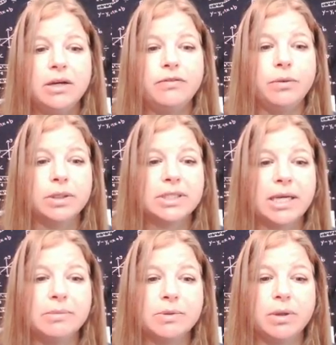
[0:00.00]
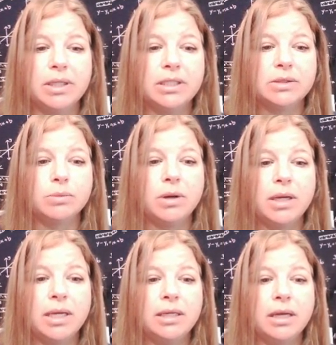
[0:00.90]
4 times 1 is
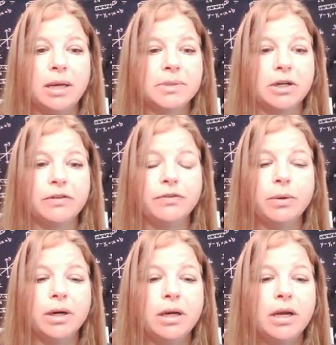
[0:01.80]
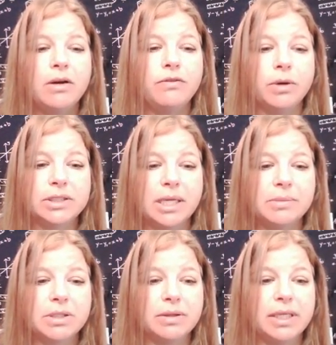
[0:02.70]
1. I'm sorry, 4. 4
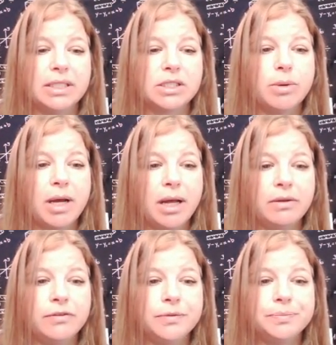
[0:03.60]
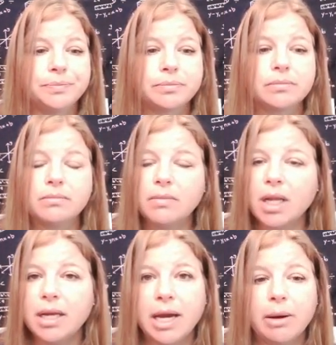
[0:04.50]
times 3 is 12.
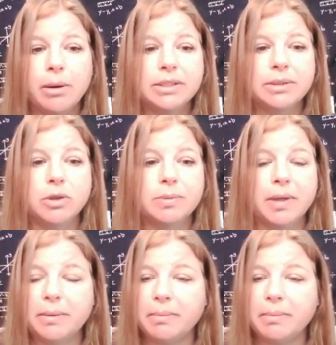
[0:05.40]
Now to multiply